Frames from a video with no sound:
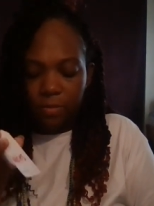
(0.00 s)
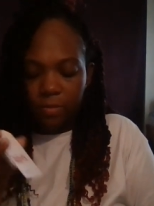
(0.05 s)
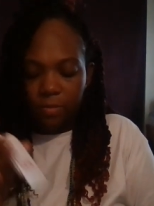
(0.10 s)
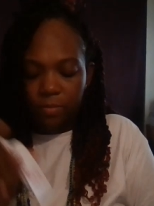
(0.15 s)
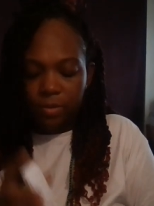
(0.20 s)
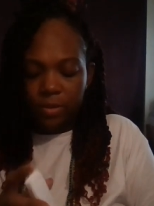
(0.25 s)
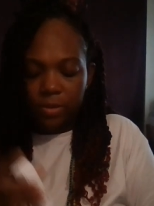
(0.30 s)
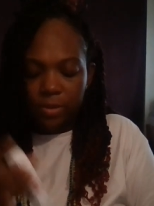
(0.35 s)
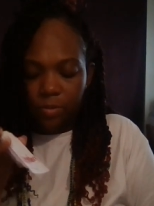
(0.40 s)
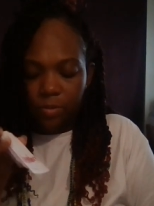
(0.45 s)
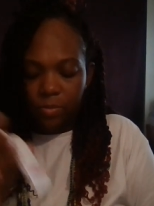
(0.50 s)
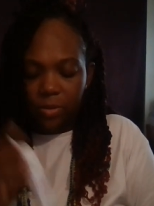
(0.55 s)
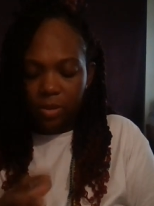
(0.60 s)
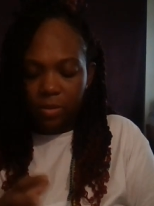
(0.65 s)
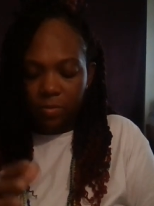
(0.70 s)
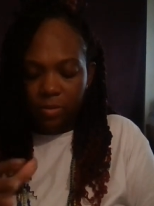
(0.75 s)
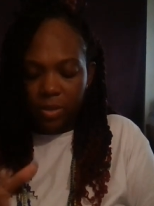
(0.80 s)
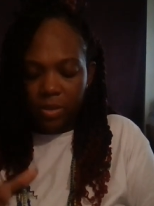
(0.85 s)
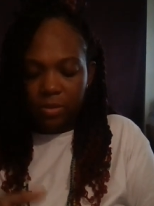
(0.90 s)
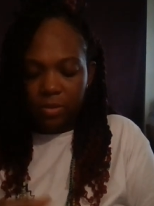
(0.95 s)
What's going to be
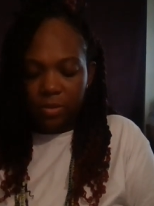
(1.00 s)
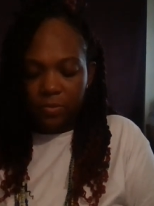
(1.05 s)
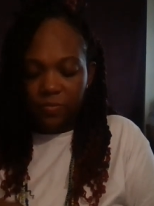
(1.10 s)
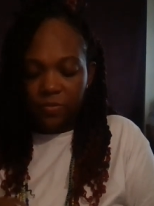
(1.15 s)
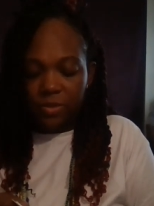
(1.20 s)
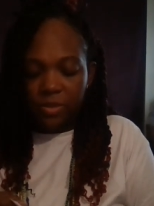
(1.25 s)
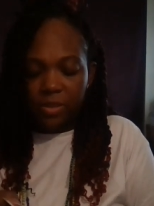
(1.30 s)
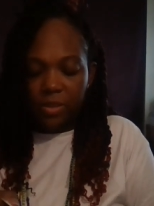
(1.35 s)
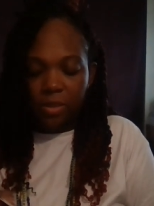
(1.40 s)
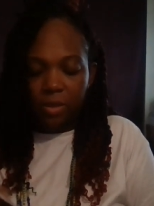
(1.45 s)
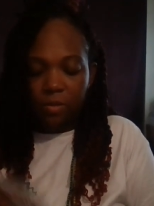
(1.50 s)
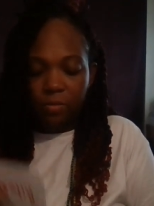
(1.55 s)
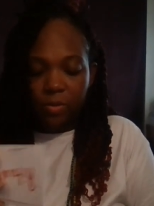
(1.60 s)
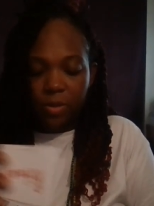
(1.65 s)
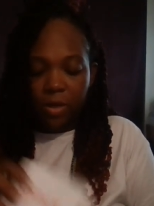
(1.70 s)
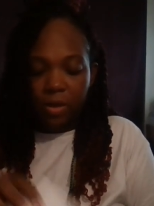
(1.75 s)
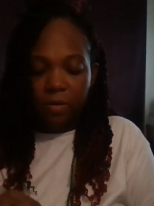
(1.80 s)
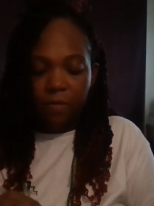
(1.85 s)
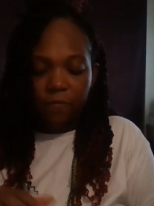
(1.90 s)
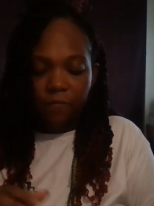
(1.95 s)
the message for today? We
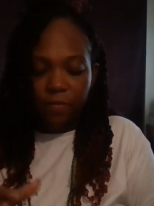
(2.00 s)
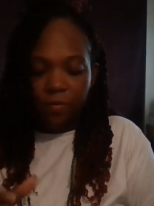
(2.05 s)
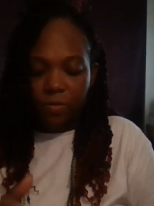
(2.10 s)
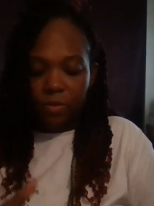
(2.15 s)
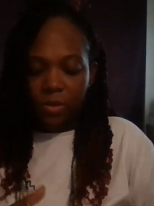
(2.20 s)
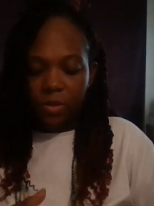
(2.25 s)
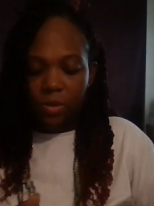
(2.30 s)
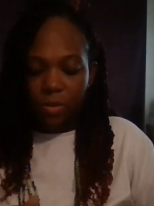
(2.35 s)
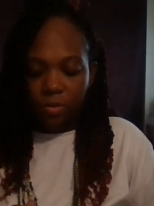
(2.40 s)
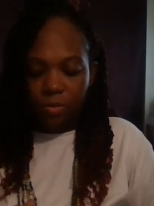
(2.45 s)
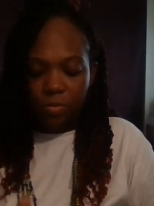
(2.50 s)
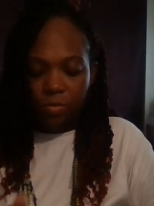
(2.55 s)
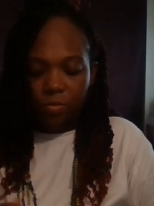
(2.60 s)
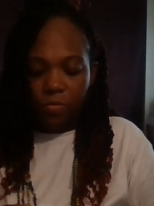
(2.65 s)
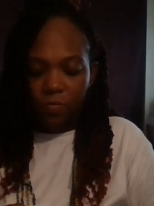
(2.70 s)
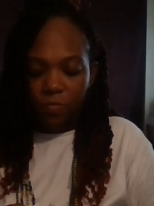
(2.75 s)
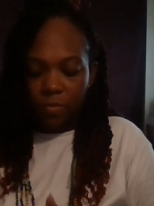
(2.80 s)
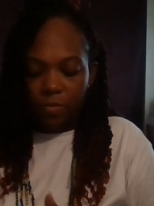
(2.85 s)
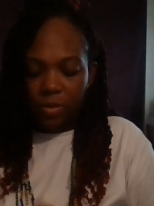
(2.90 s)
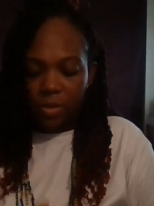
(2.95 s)
got a few to turn
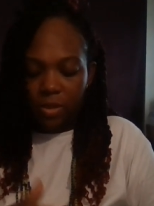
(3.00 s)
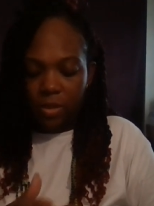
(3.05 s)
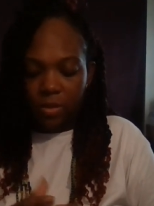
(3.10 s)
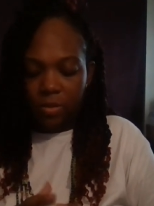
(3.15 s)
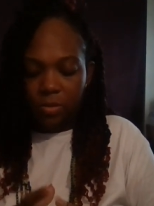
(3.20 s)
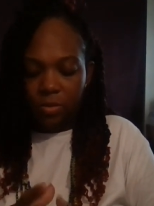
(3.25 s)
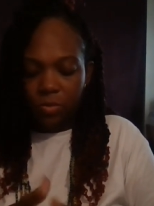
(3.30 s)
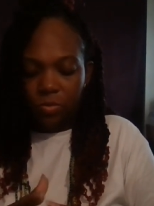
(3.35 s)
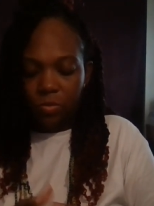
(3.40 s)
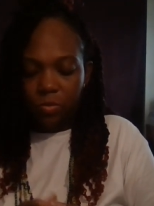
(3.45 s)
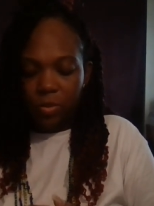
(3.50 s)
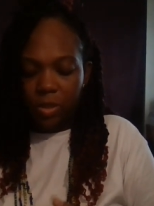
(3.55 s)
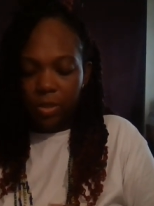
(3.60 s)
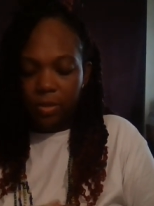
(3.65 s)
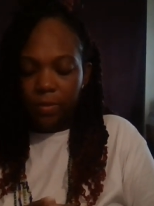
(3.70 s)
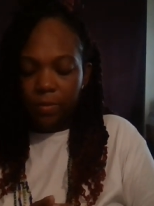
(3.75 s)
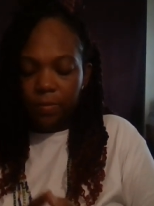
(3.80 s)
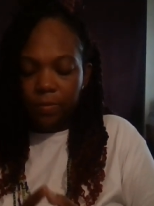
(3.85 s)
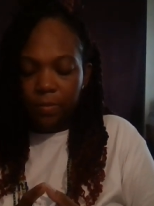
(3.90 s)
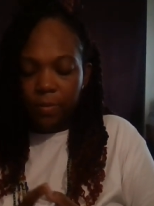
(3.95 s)
over, but that's too
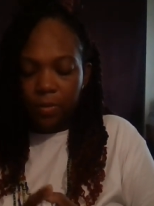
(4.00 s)
many.